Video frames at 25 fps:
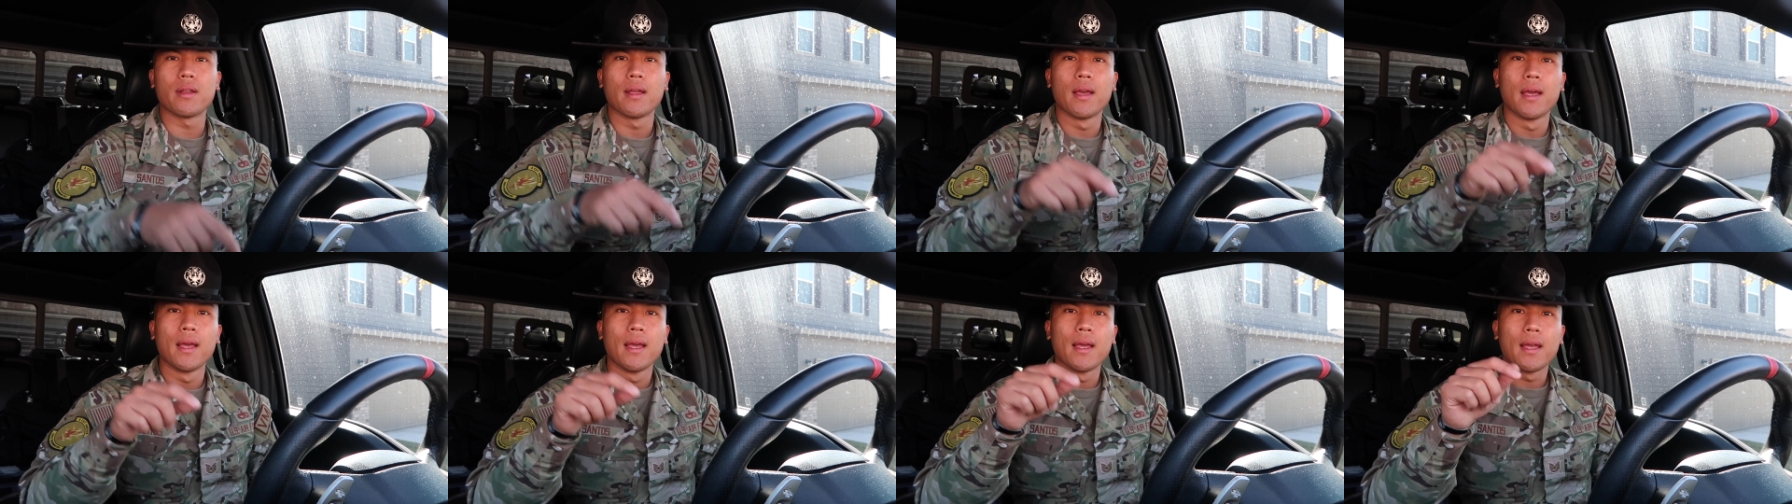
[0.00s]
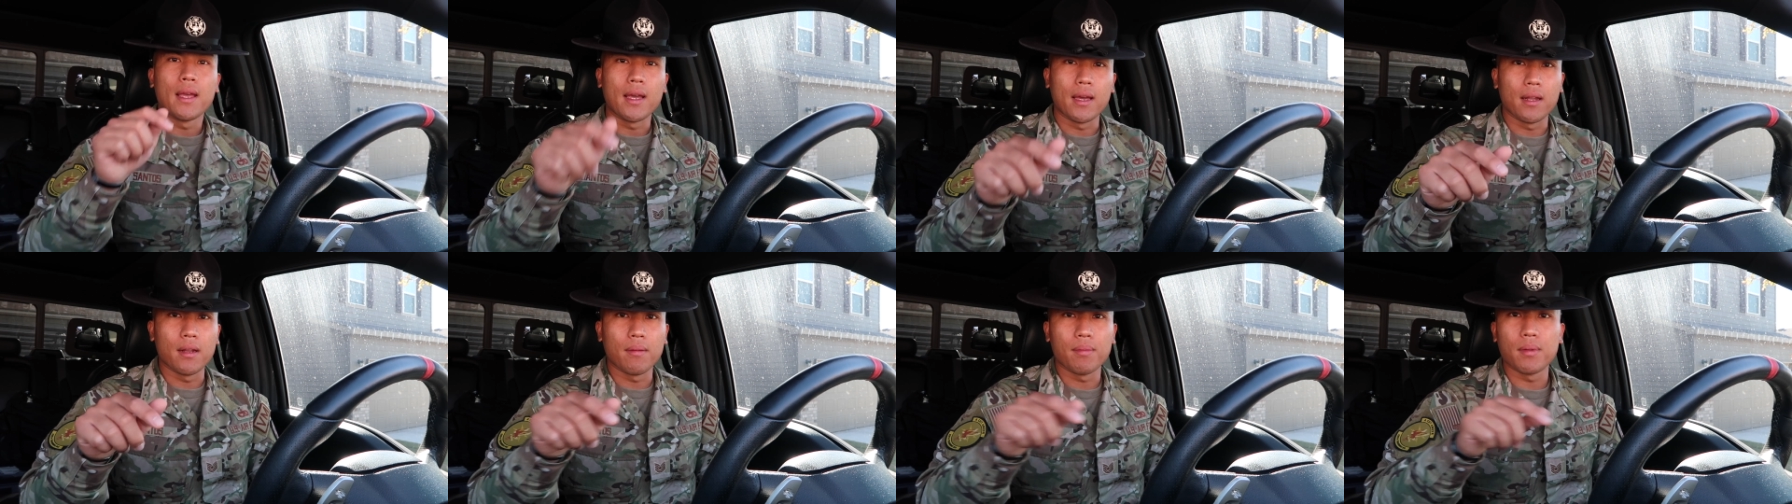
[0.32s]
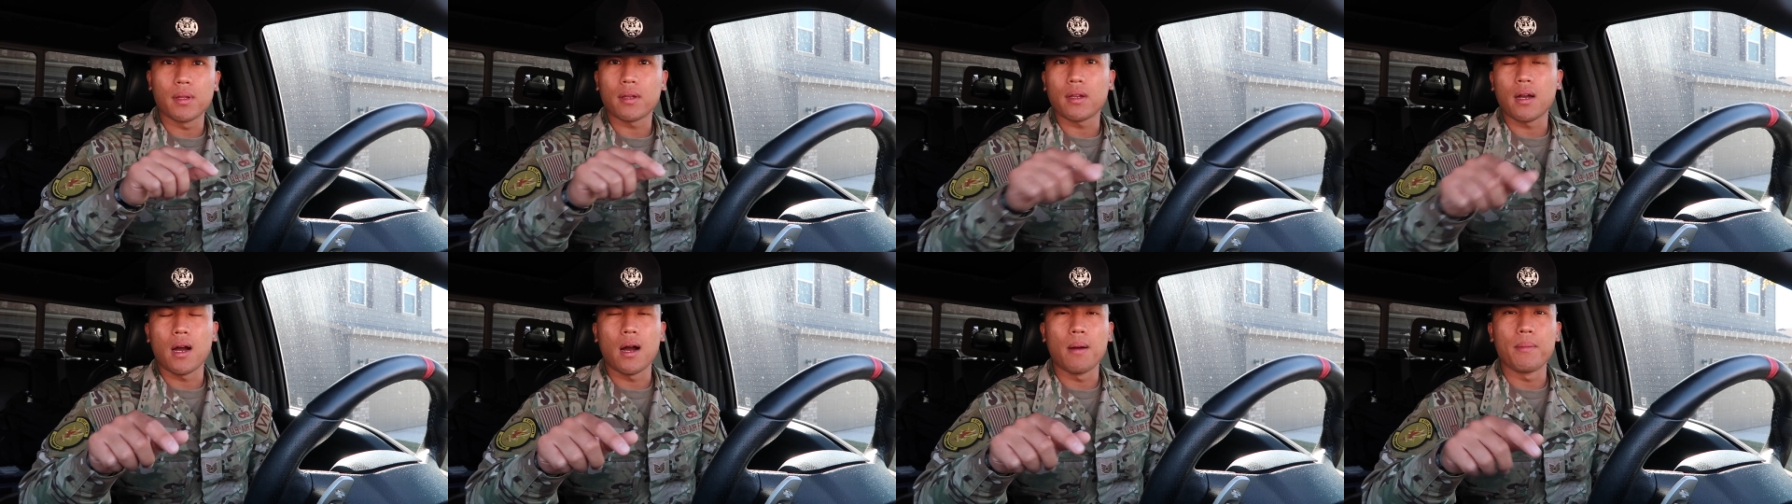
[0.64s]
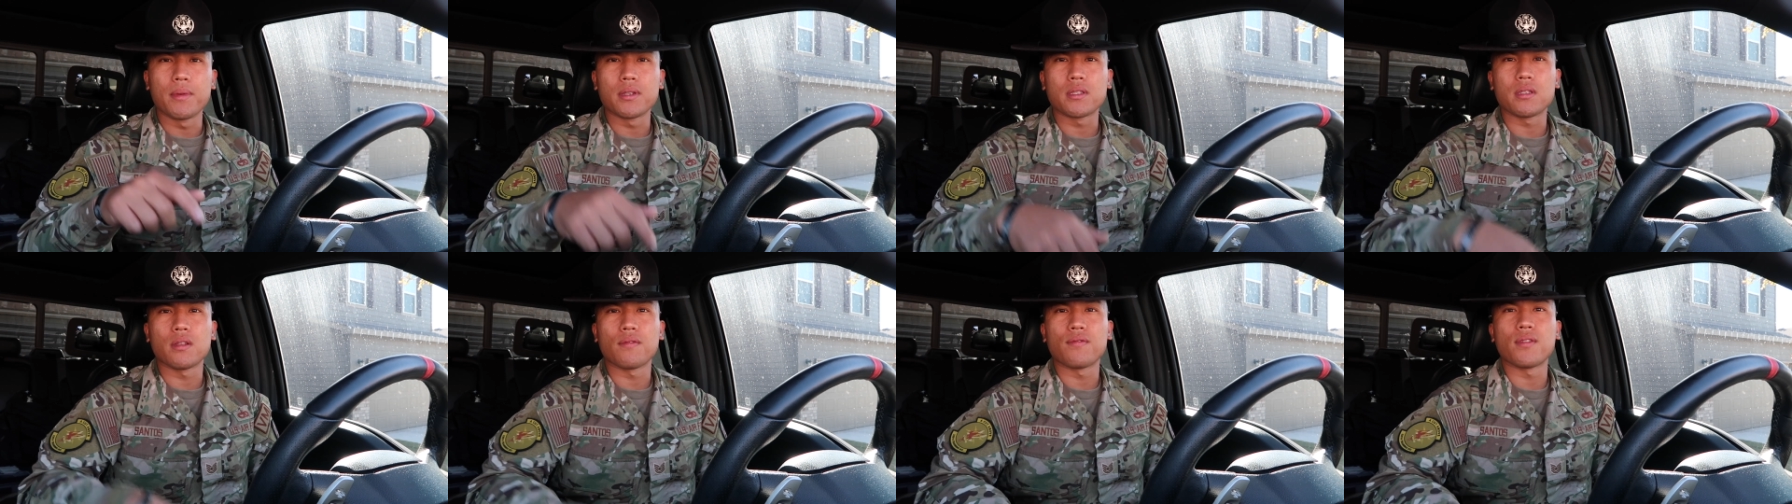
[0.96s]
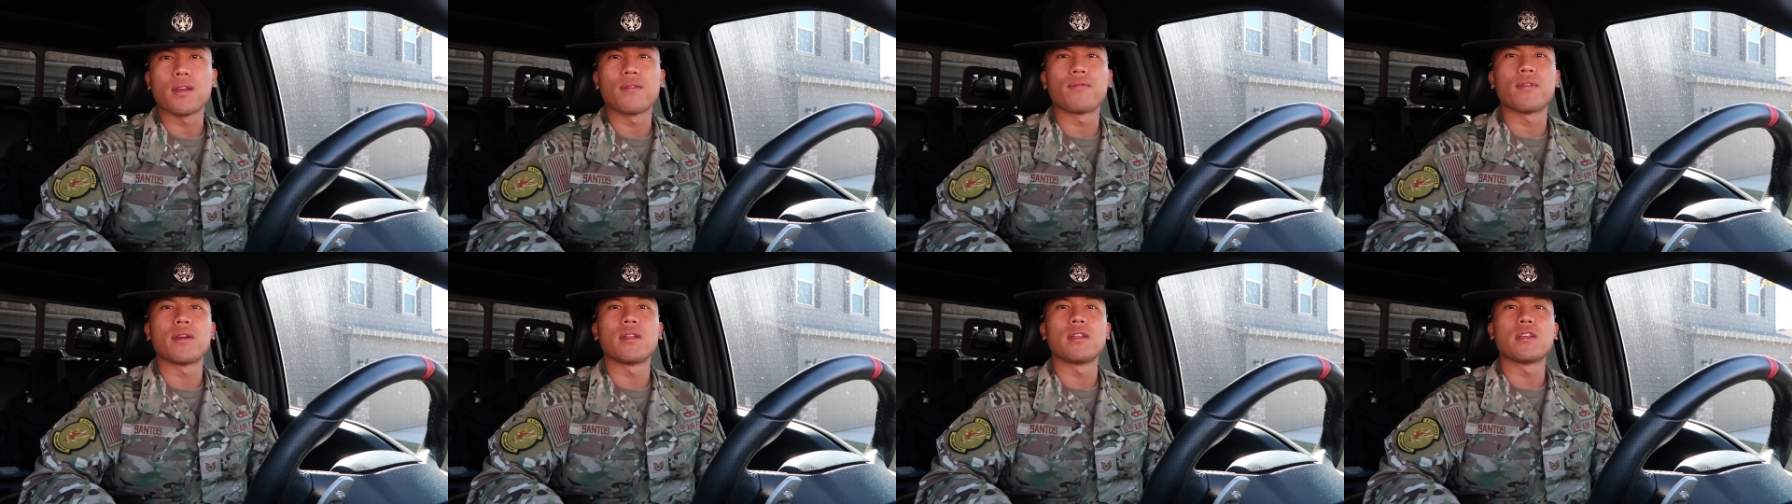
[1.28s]
hit up the comments if
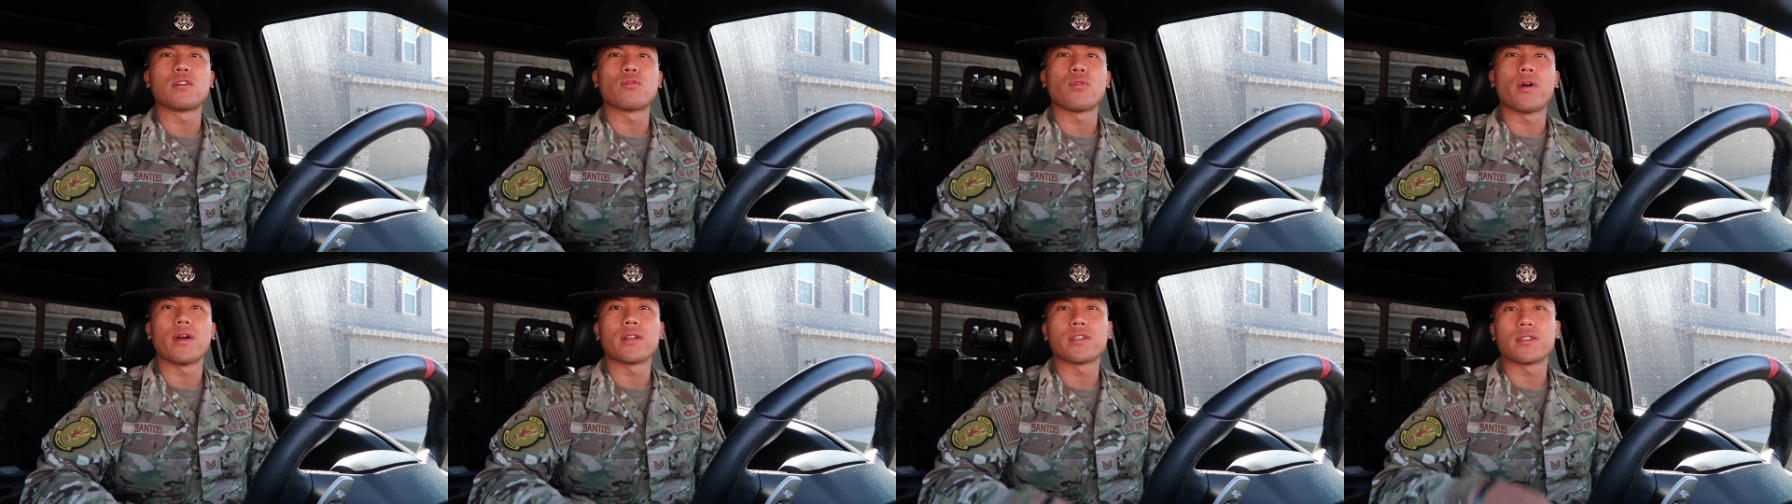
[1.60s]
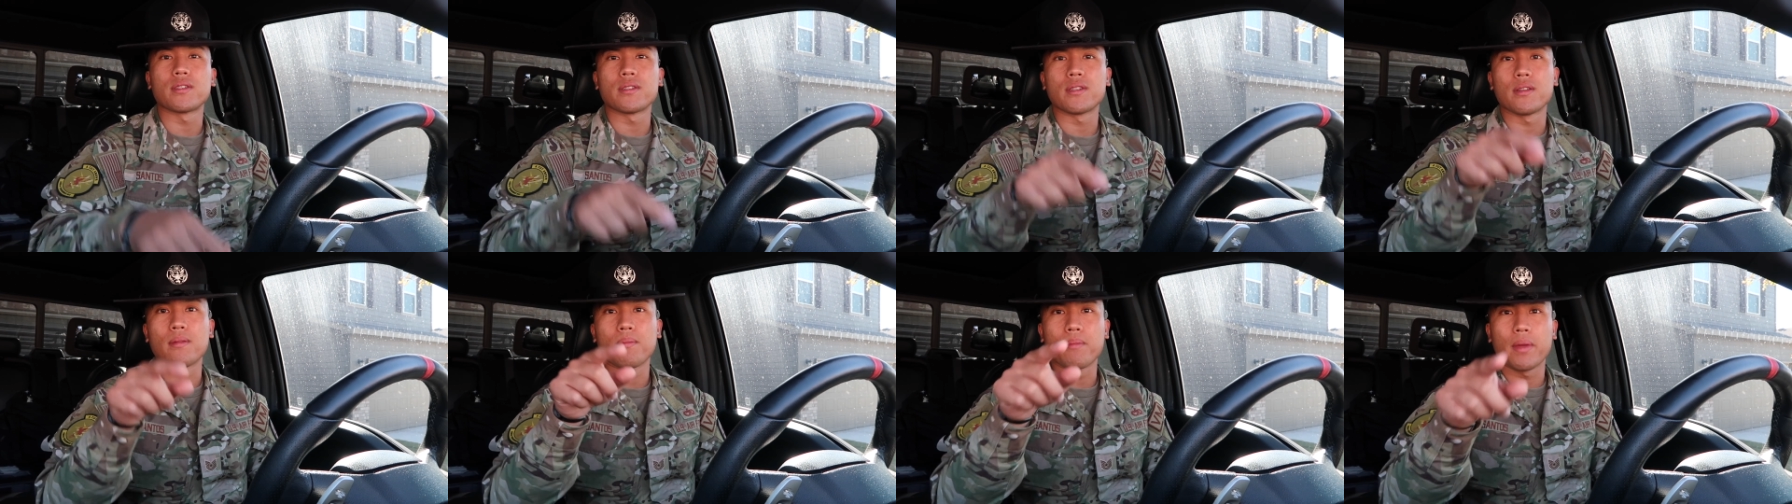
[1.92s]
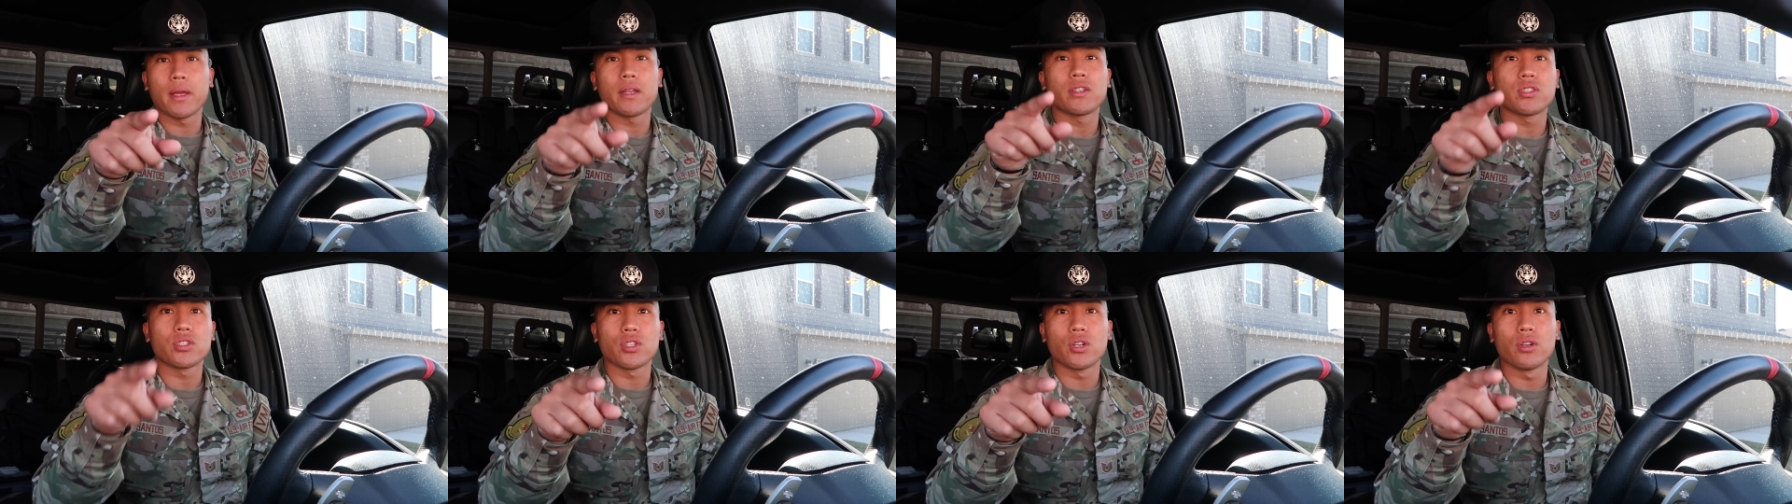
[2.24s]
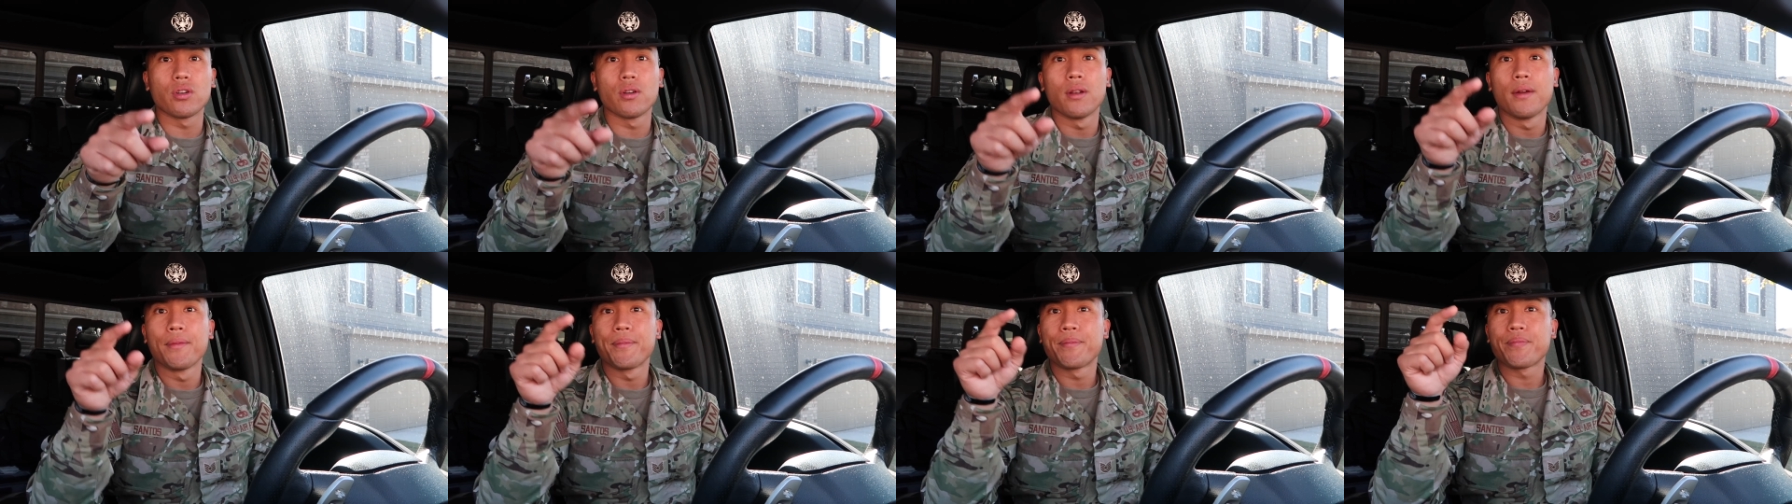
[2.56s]
you have any questions, and make sure